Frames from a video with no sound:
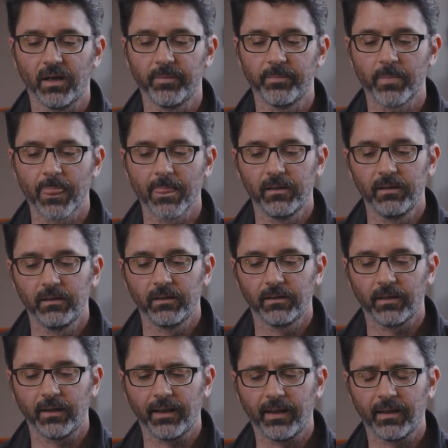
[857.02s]
Um,
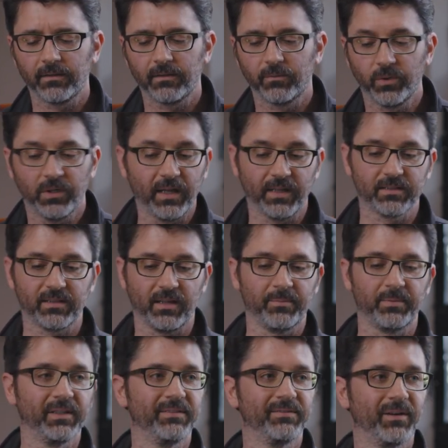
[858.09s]
And we're not
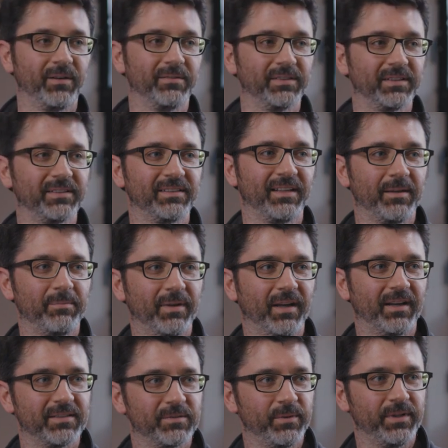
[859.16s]
stopping evolving the A P
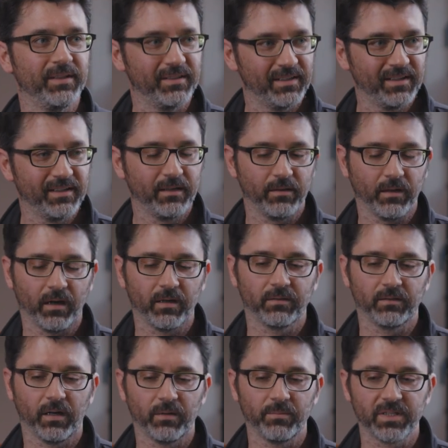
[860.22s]
Is. We, our,
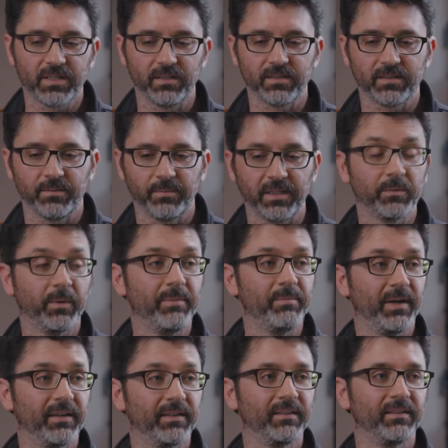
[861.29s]
our mission is to make the web
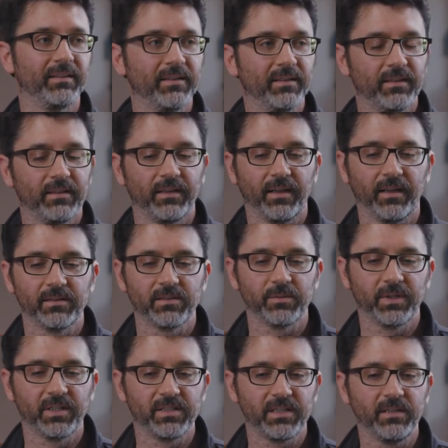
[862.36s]
better. And so
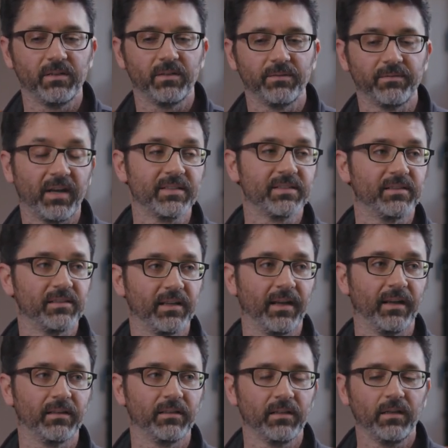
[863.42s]
we continue to invest in
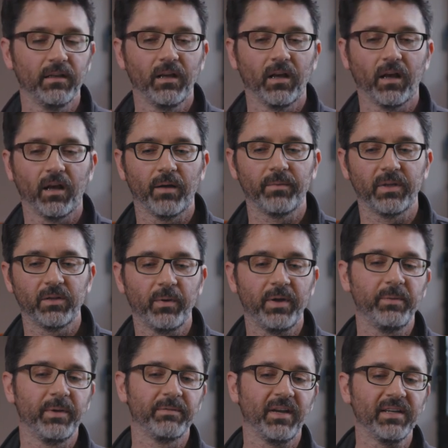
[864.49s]
that. Um, and the
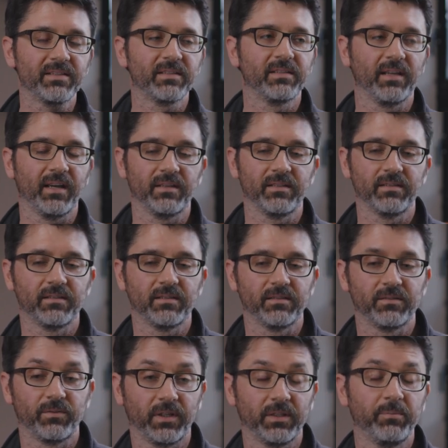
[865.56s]
way we invest in that is
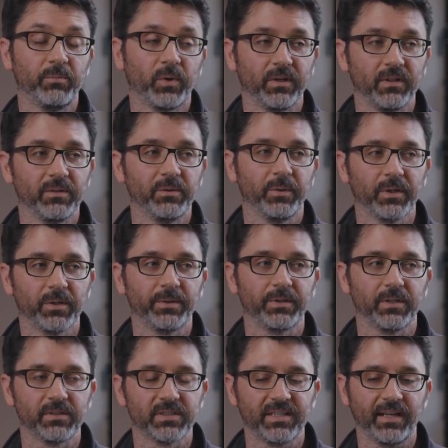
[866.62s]
it's very important that we work with
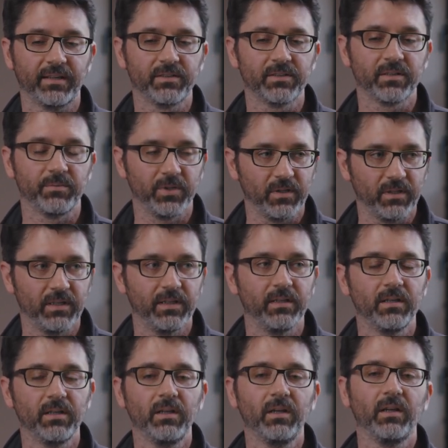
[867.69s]
the standards community,
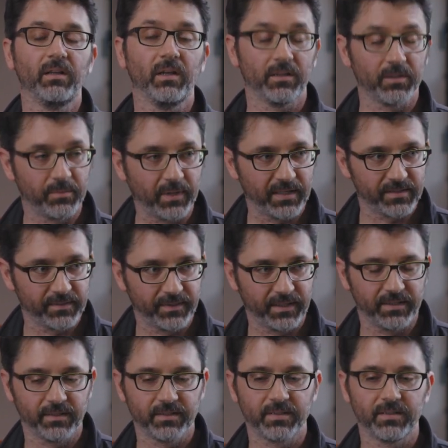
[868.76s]
the other browser
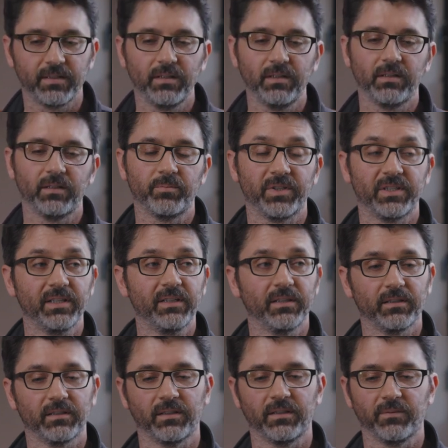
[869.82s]
vendors in
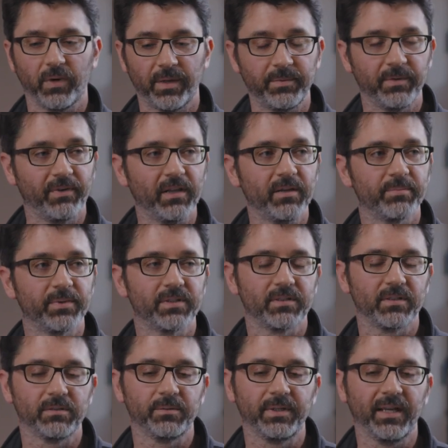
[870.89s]
particular, and web developers
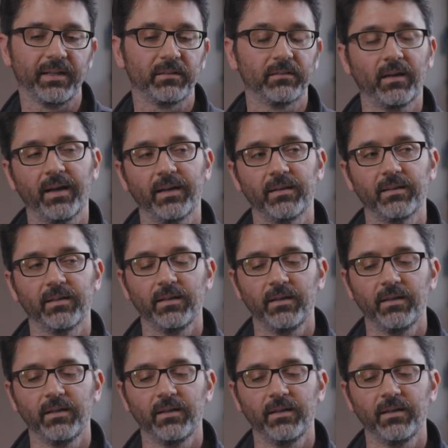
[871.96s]
so that we get it right.